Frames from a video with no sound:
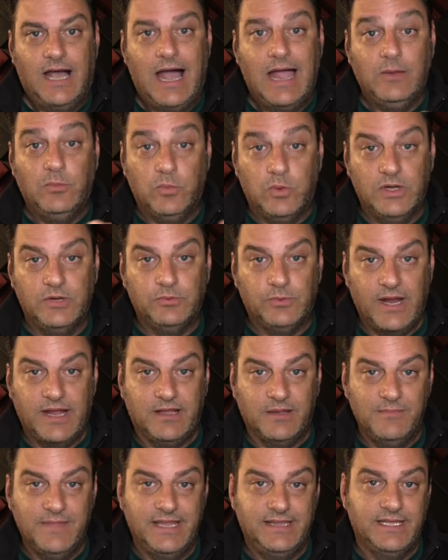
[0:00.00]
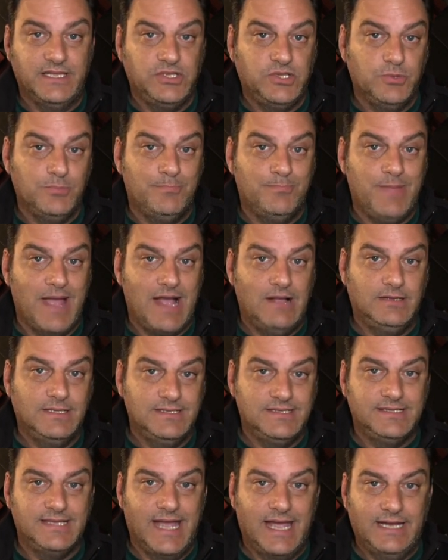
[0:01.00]
I would recommend that you
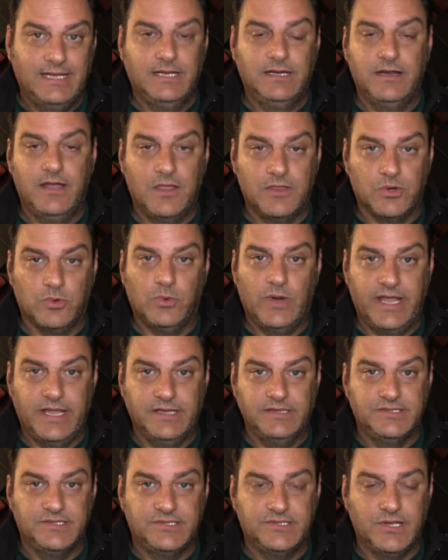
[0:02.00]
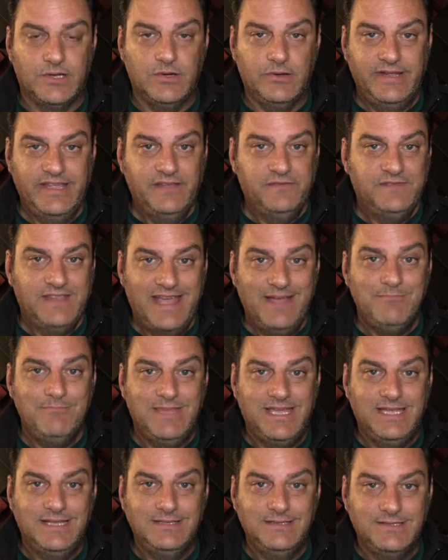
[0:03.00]
balance that in other ways. So if that
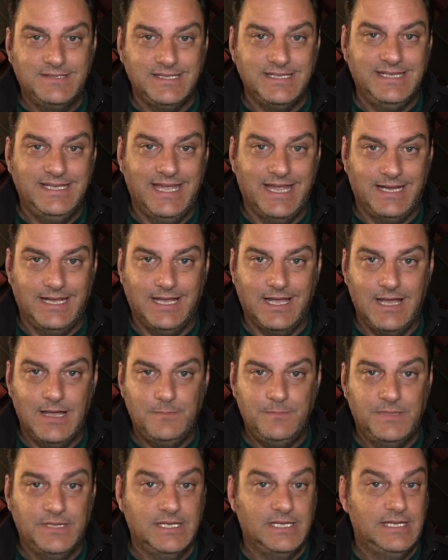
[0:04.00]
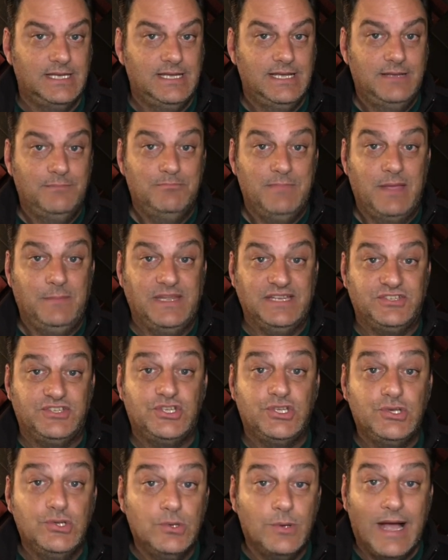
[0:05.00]
means getting up maybe
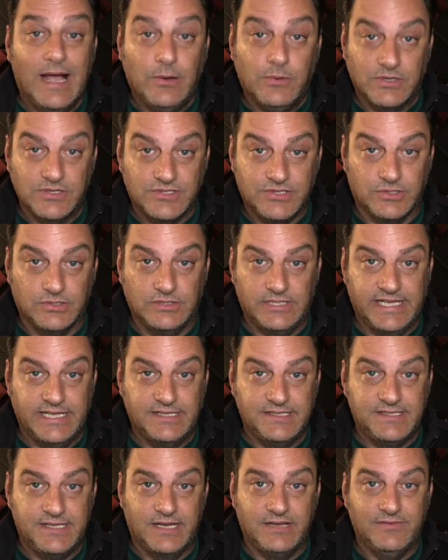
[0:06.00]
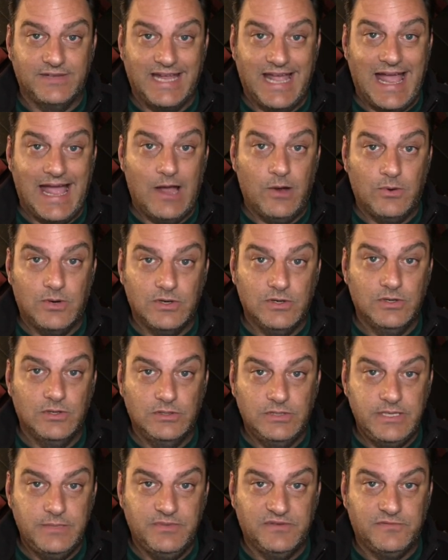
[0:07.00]
2 hours early instead of an hour
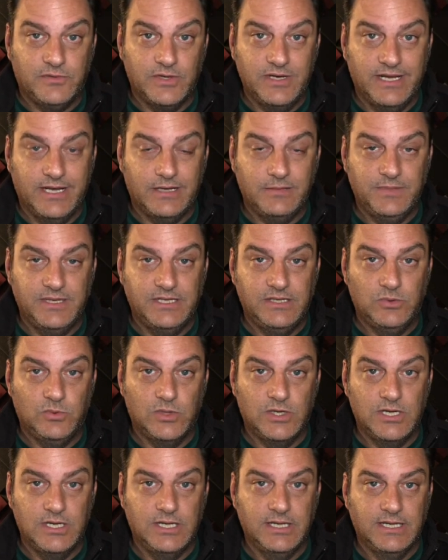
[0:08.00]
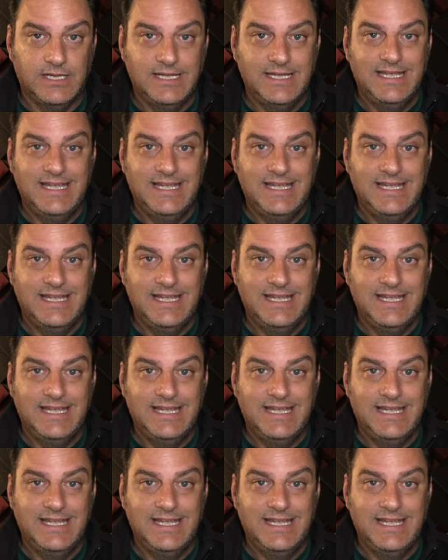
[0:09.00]
early before you got to be into work,